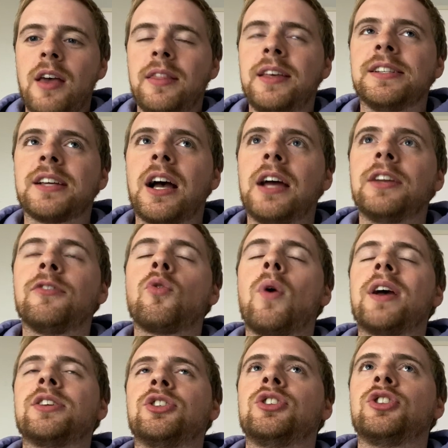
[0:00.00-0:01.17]
These kind of
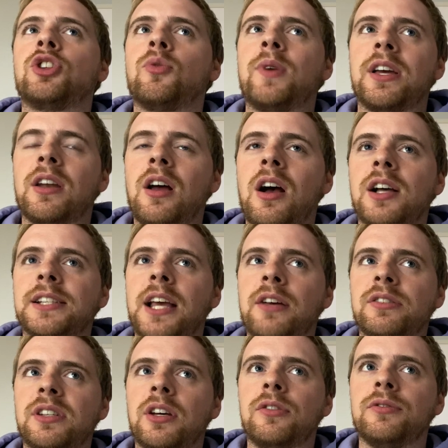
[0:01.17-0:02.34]
questions that we can ask
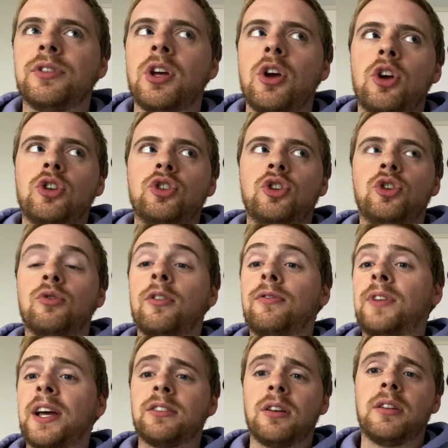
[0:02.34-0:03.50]
ourselves to
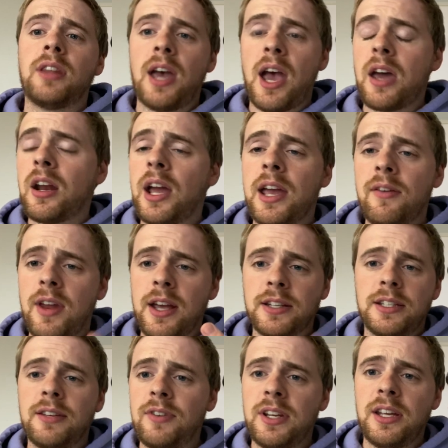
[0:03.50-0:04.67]
reflect on that. And I have an
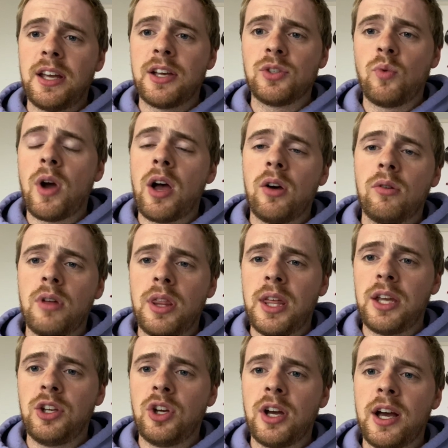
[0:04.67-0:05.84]
activity as well
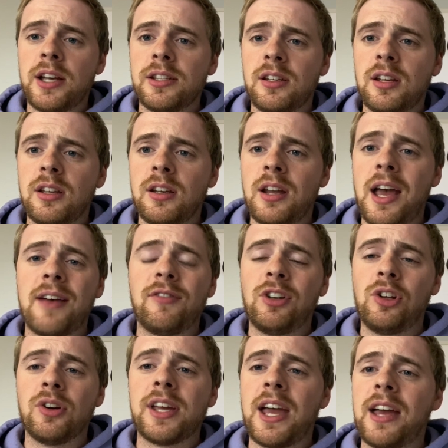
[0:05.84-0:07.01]
that you guys can have a
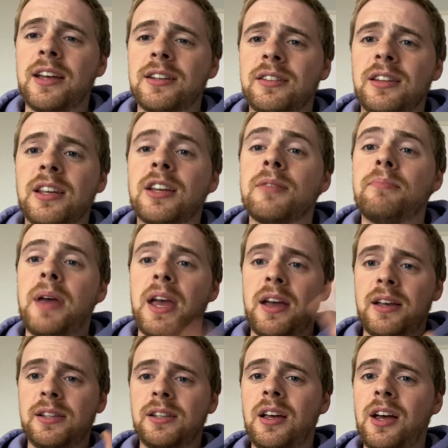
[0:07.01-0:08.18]
look at that
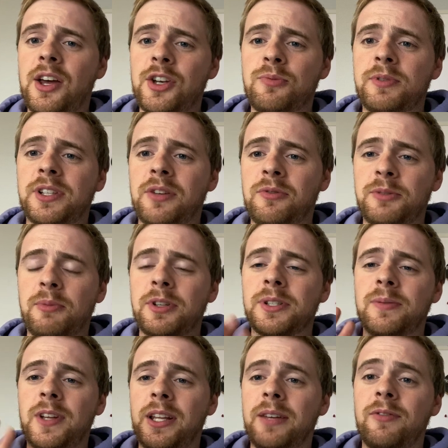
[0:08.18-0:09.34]
compares 100%
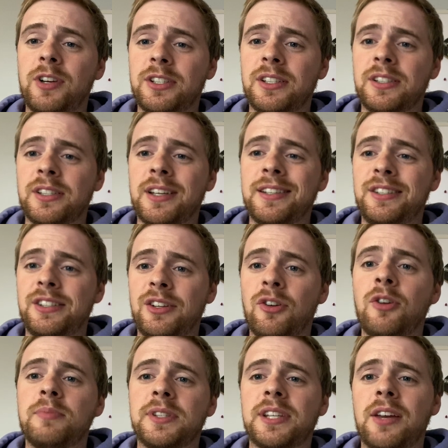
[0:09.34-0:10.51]
responsibility versus
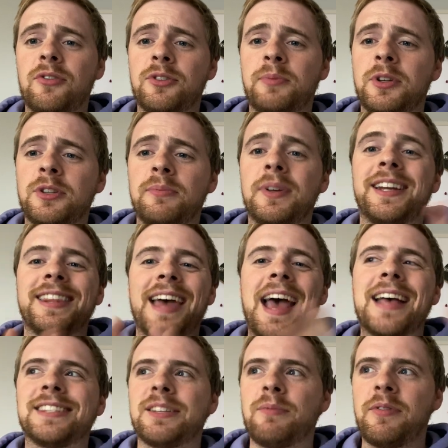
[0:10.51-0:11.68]
0% responsibility that
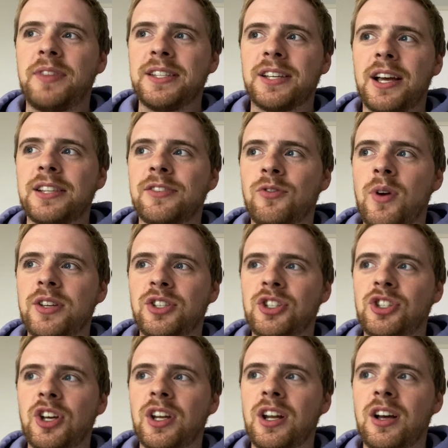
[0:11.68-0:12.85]
has some of these kinds of
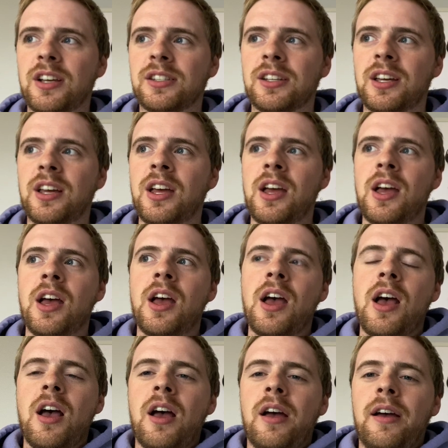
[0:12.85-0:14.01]
questions you can ask.
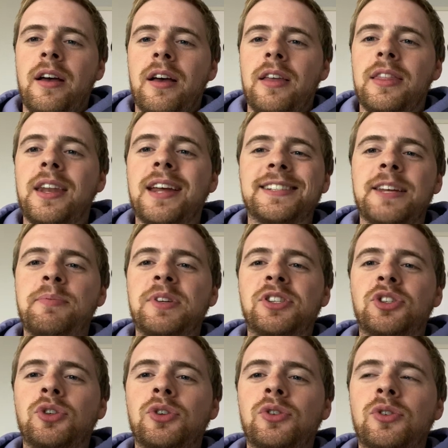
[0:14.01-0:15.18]
The next step is
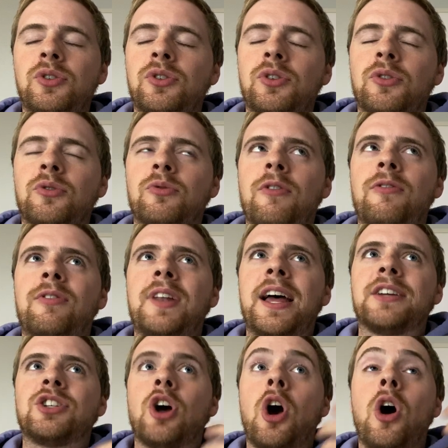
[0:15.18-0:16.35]
to
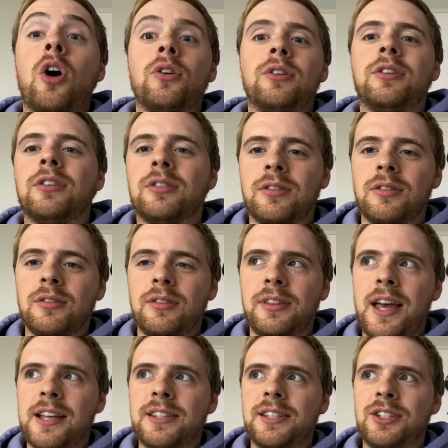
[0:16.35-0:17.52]
reflect on
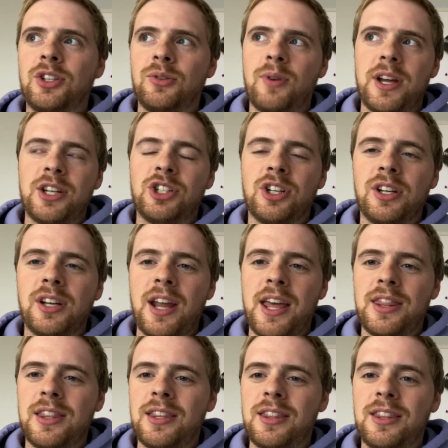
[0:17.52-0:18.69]
that situation
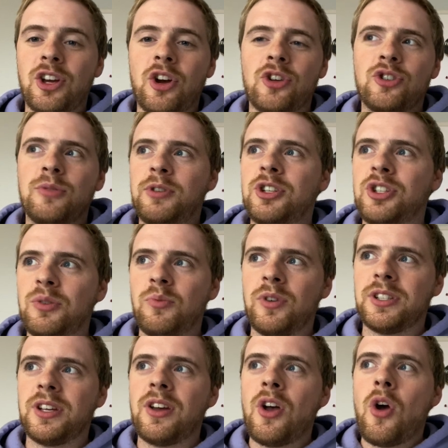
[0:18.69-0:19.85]
and the contribution.
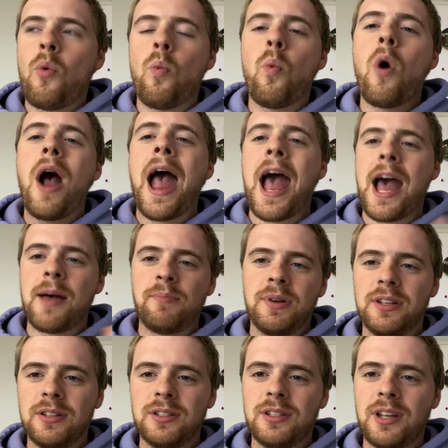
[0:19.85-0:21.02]
Was it? What
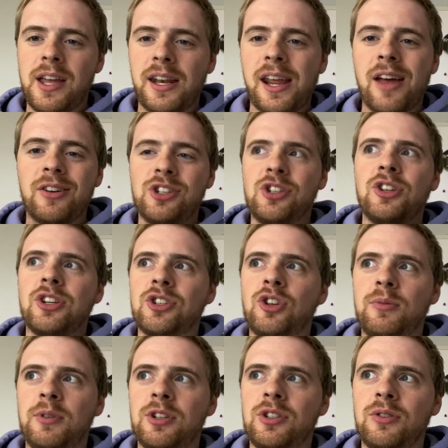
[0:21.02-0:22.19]
happened and how did you
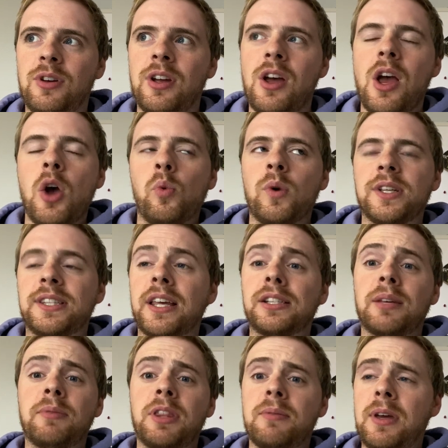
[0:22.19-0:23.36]
contribute to it? Was there
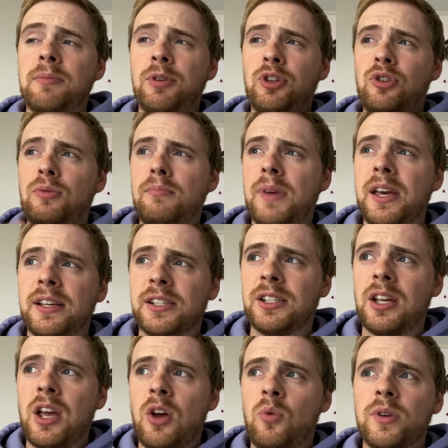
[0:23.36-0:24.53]
something that maybe you missed?
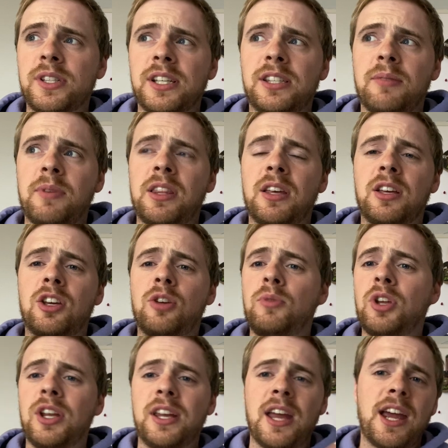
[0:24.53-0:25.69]
Was there something that
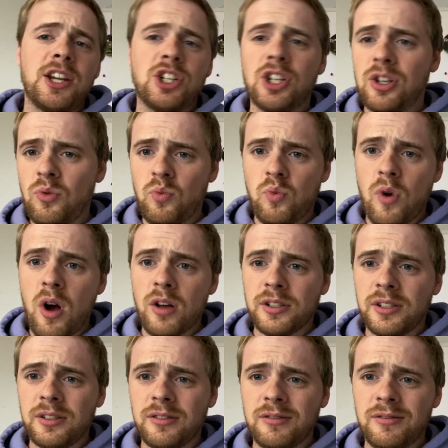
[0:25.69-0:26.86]
communication
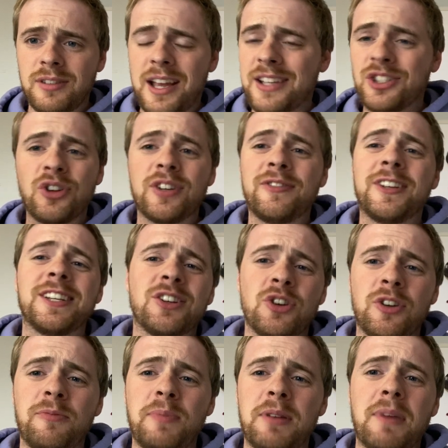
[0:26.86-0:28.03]
wasn't as good as it could
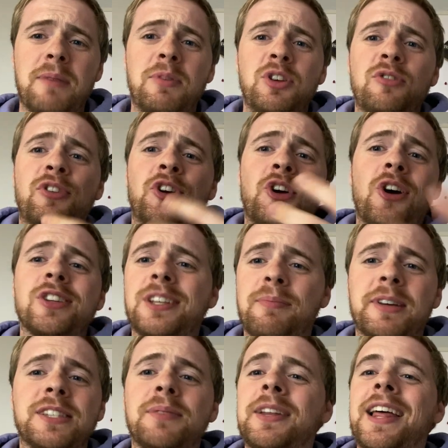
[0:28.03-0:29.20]
have been? Maybe you forgot
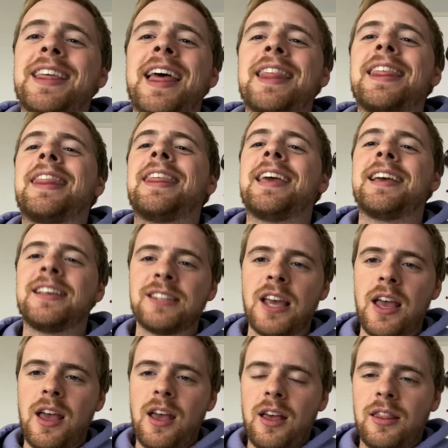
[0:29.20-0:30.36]
something like that. The things
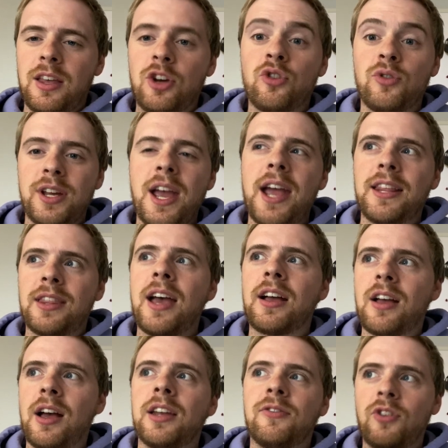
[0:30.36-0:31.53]
that create that
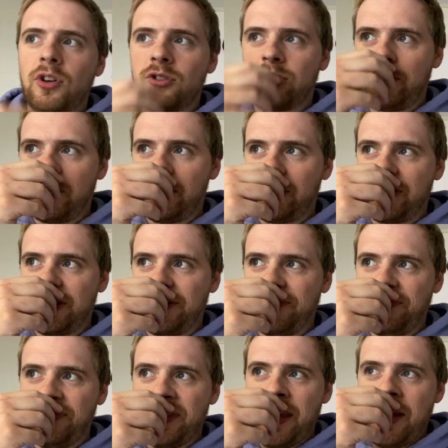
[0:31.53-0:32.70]
kind of contribution.
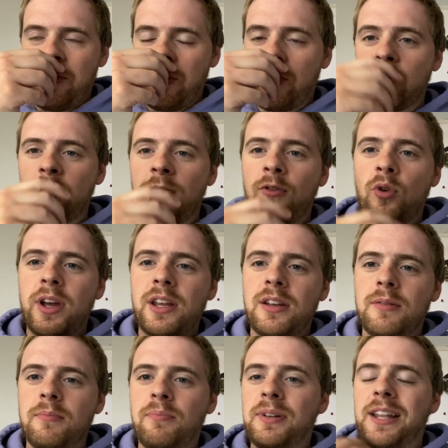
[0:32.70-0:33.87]
We want to
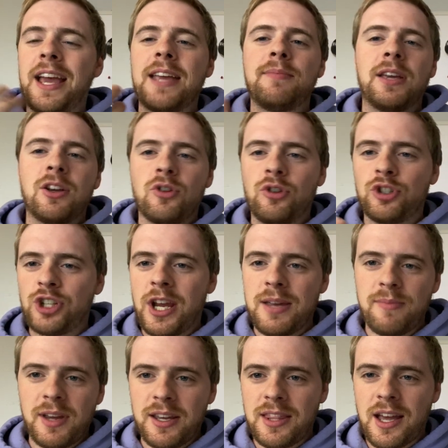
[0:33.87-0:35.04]
avoid blaming or
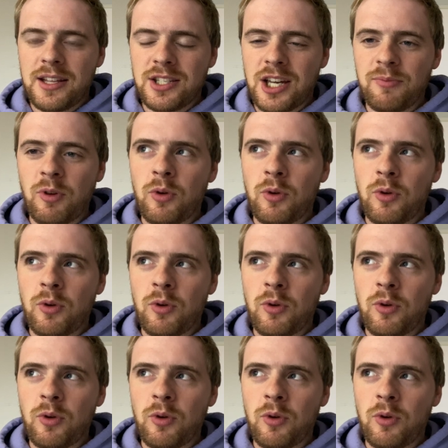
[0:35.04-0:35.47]
shaming at that time.